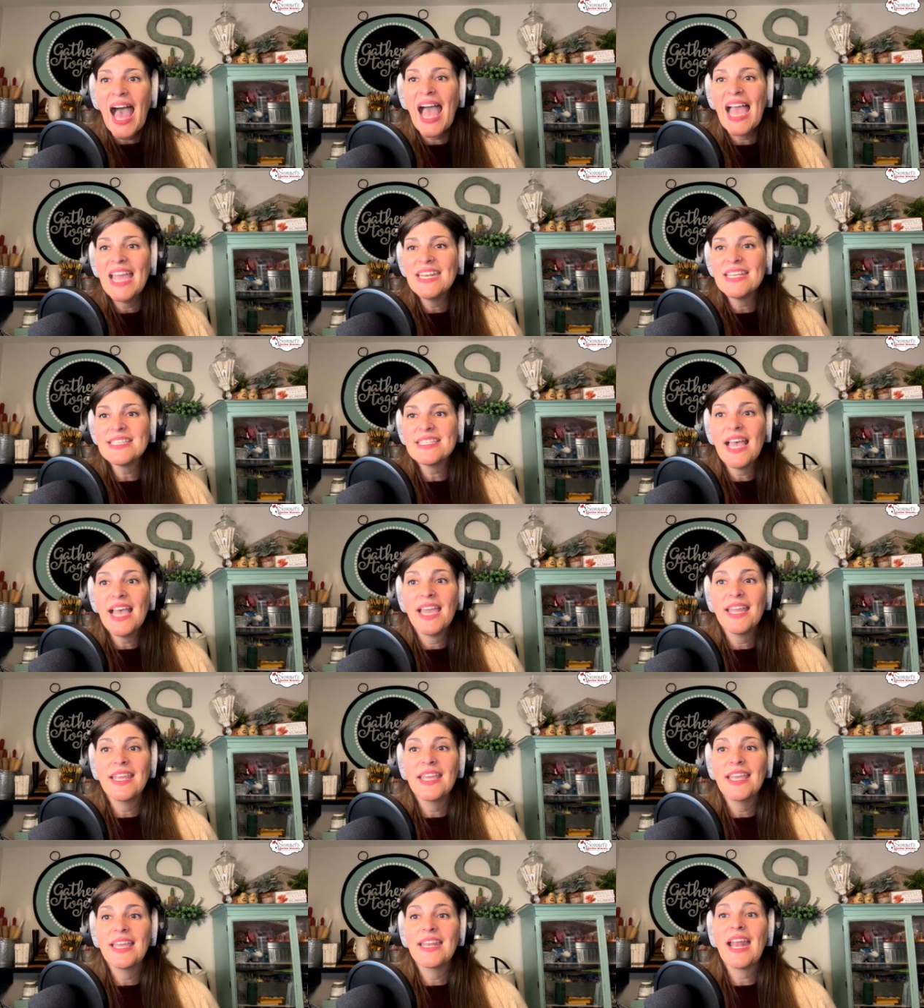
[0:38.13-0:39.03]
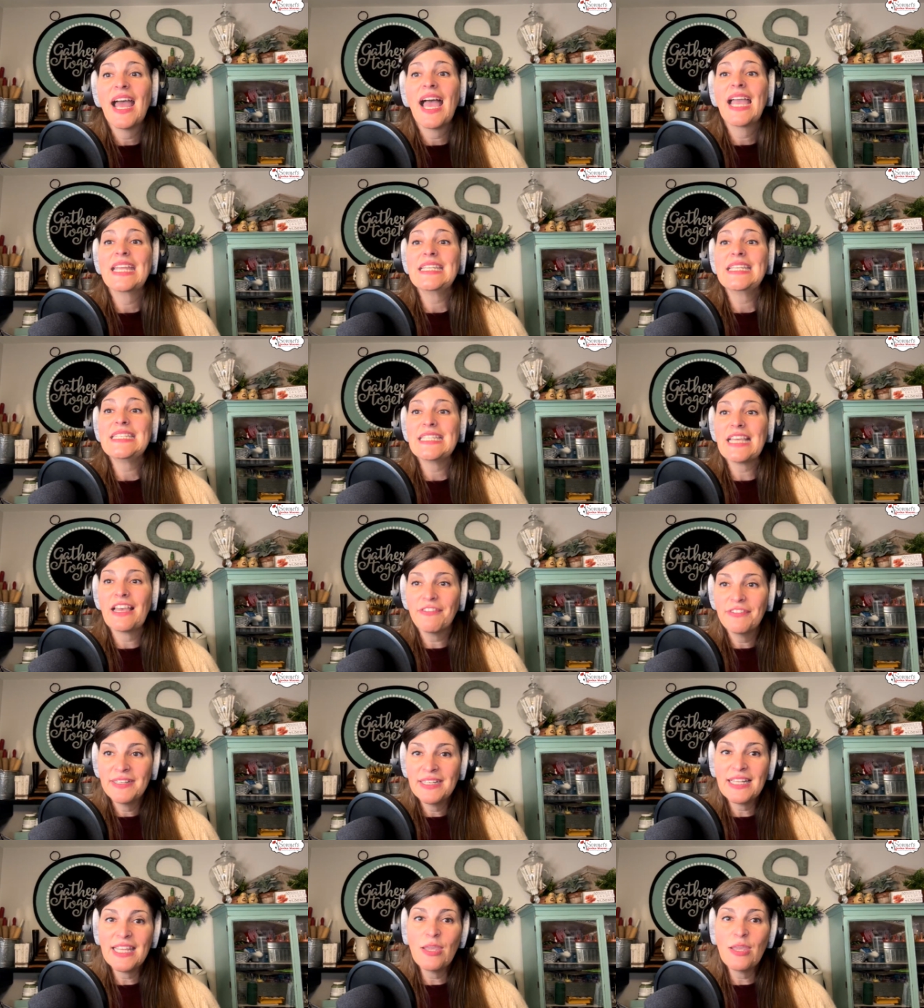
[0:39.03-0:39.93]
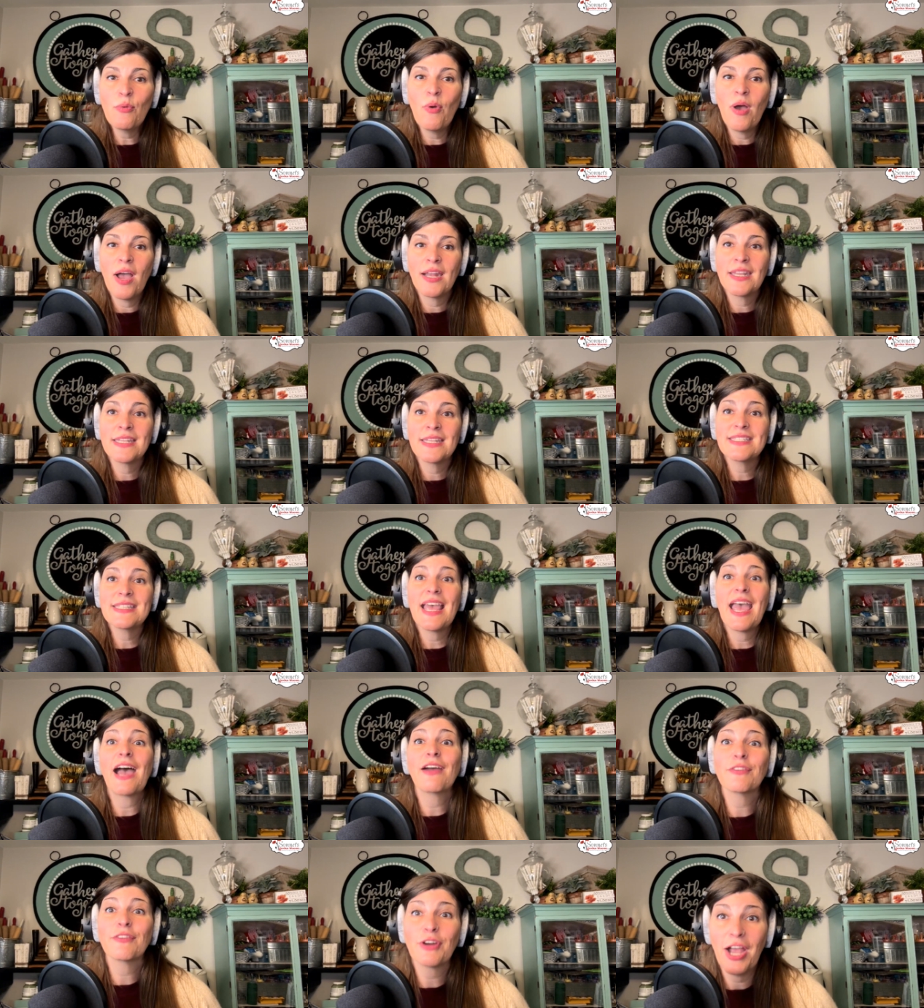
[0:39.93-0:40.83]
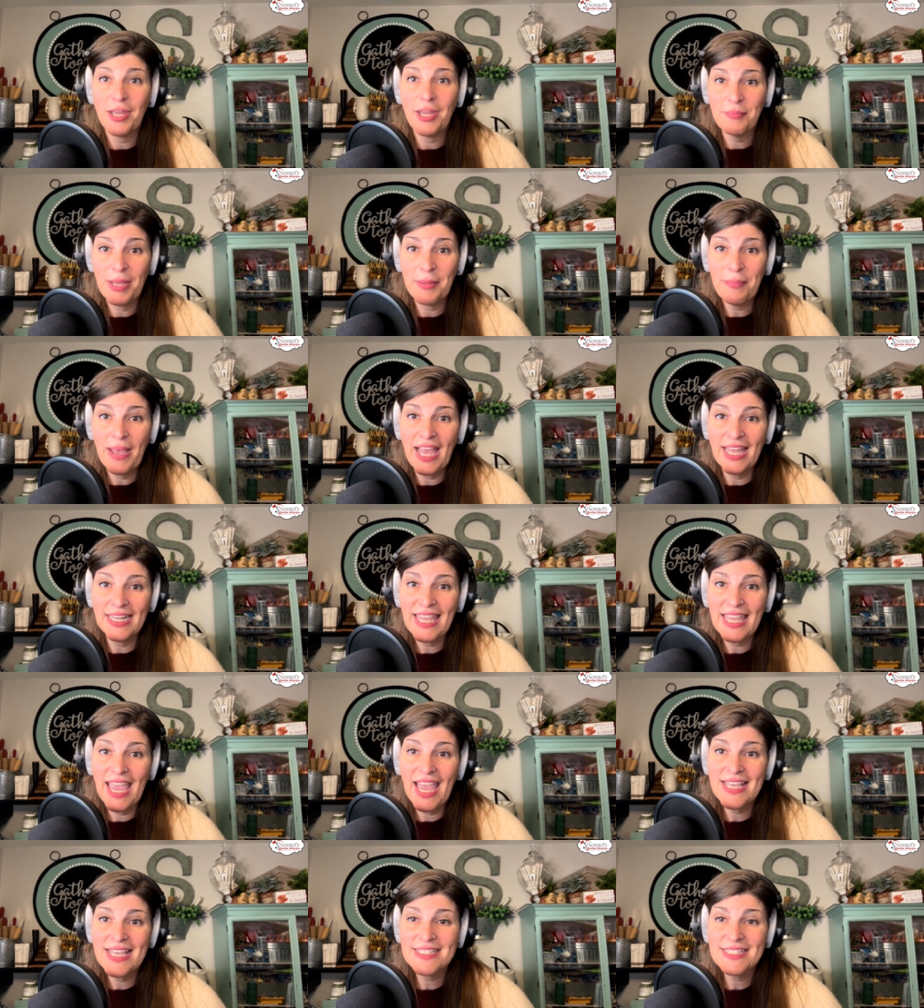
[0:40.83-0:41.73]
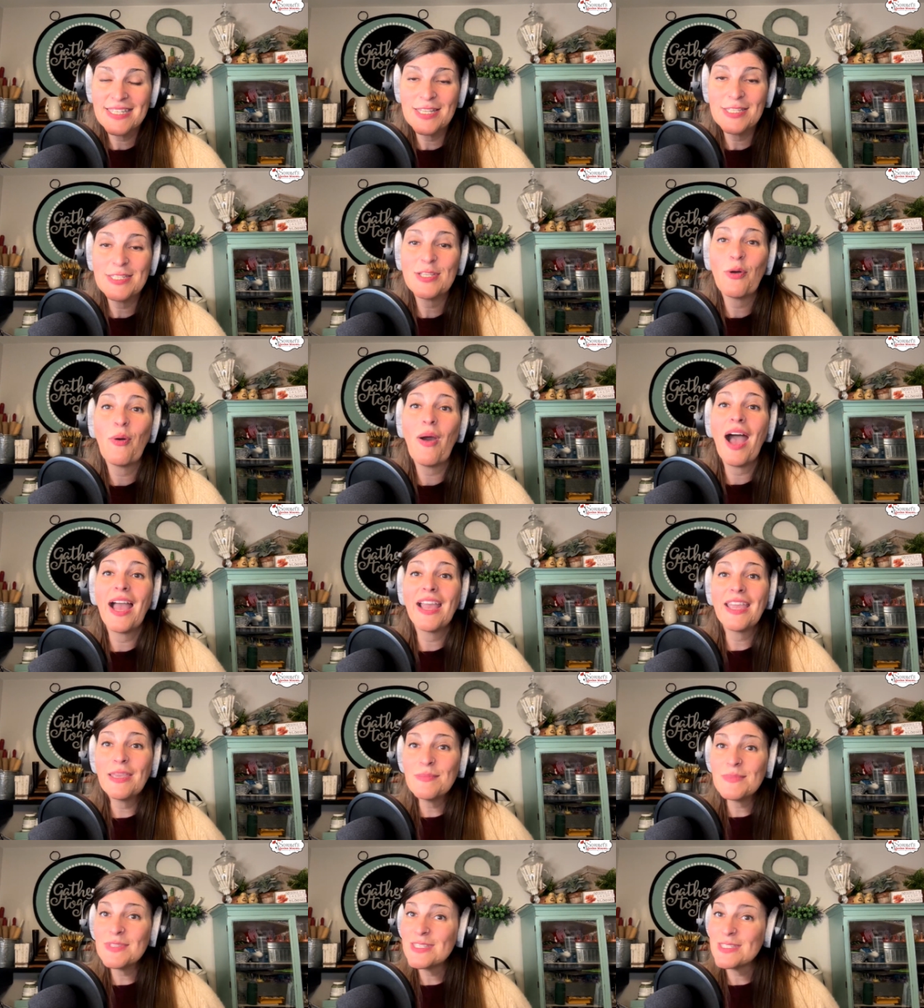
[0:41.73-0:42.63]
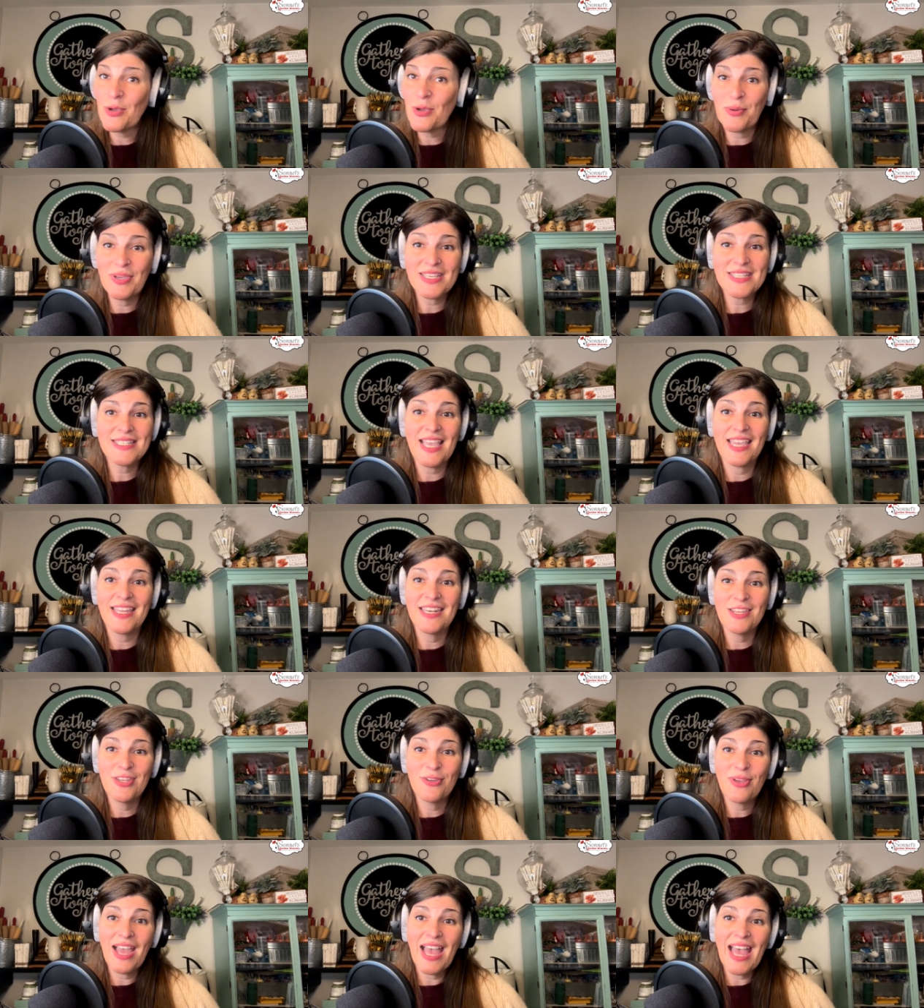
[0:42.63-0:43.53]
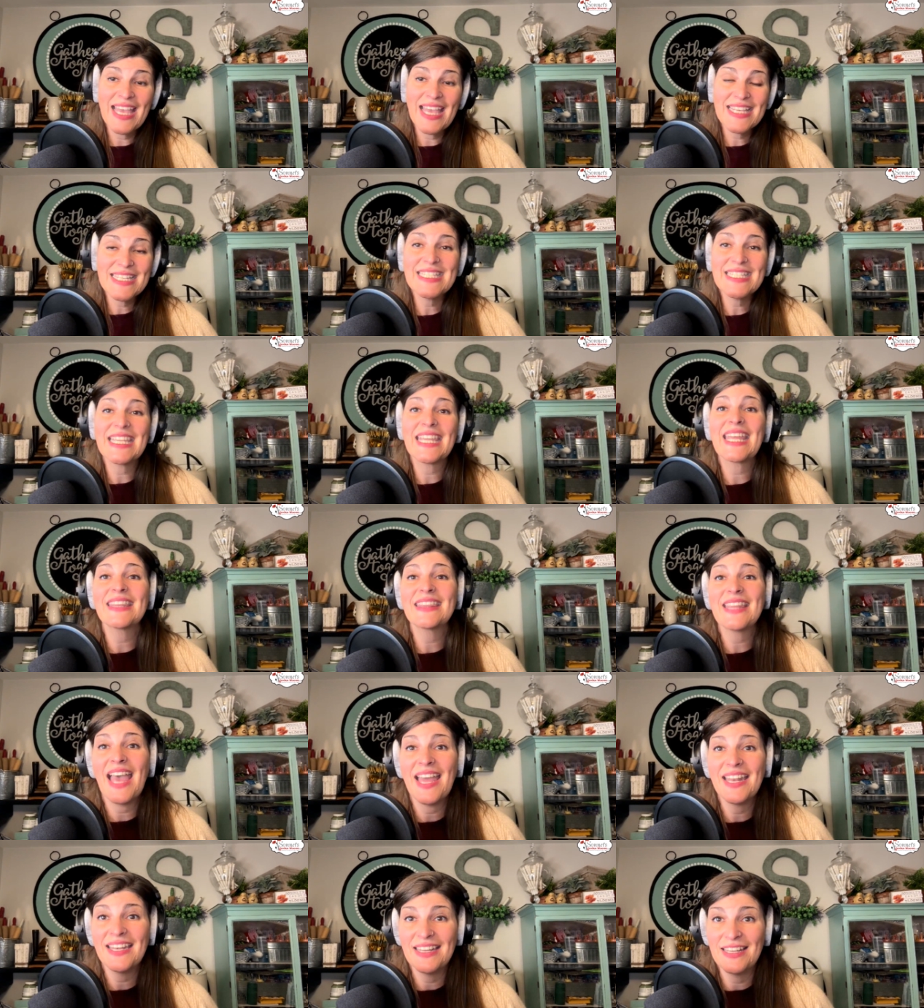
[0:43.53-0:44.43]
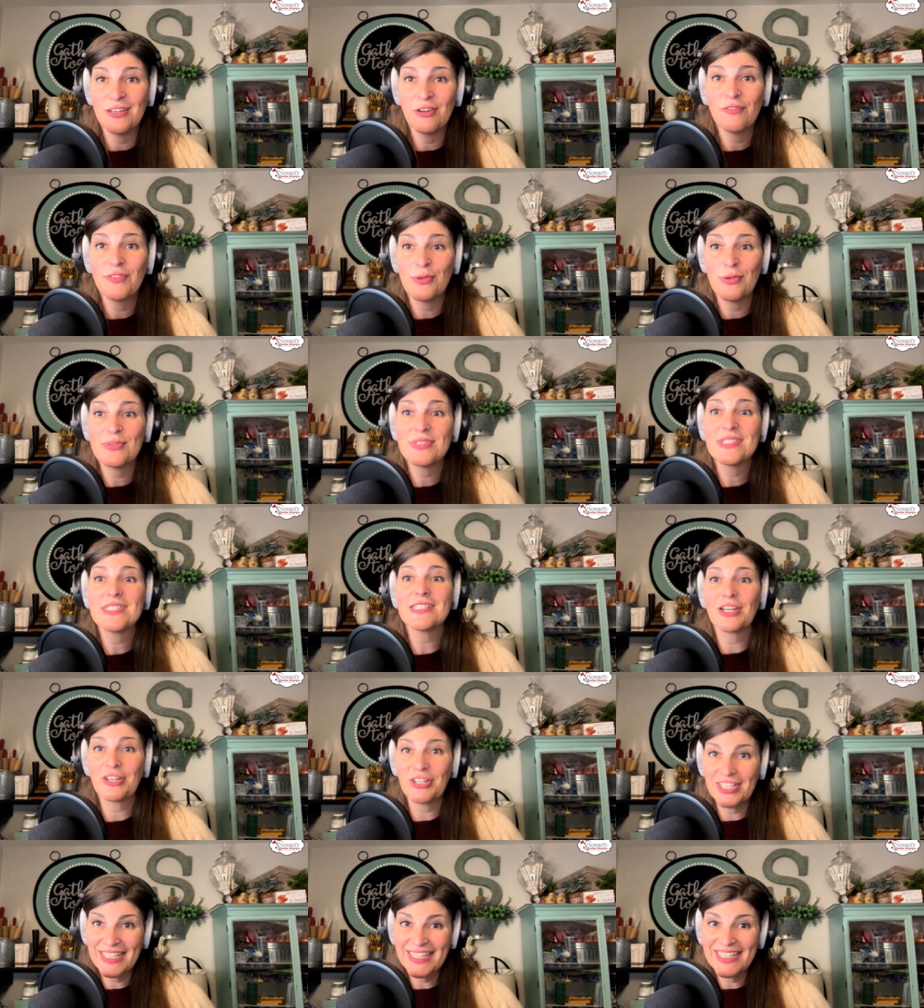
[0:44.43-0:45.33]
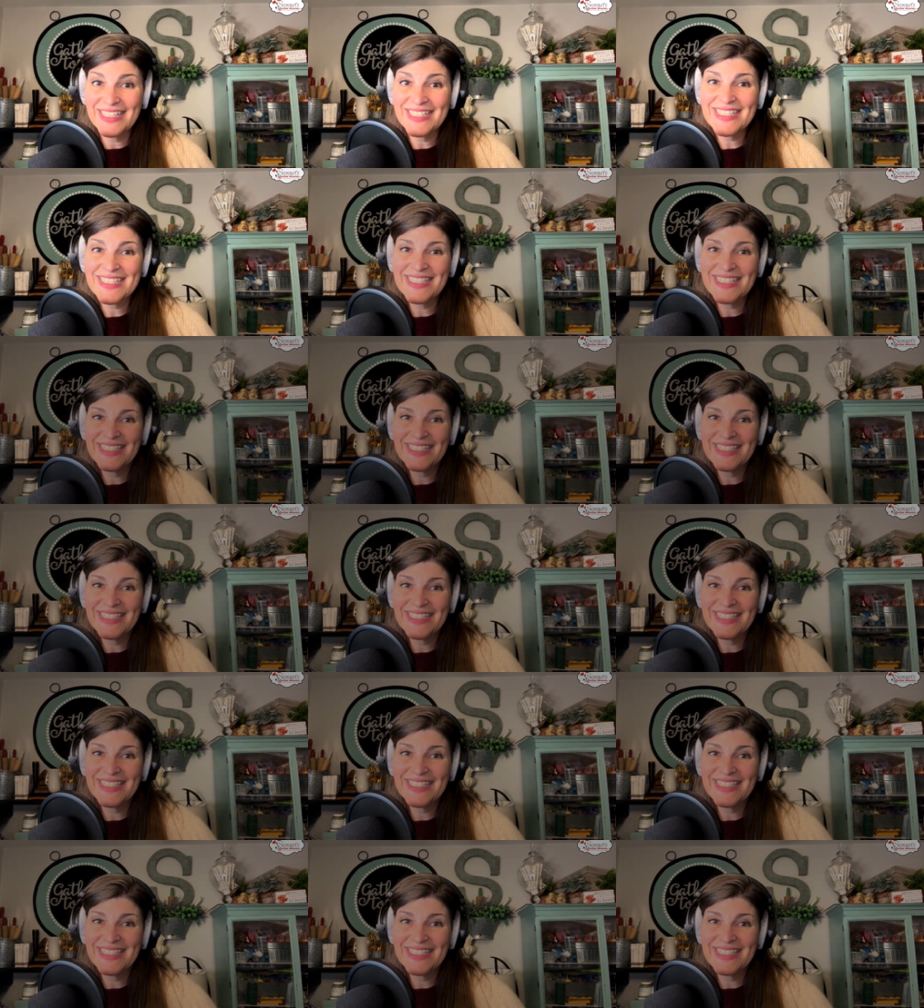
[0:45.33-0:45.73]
I decided I definitely wanted to have her on my podcast. So I am so excited, you guys, to get that interview started.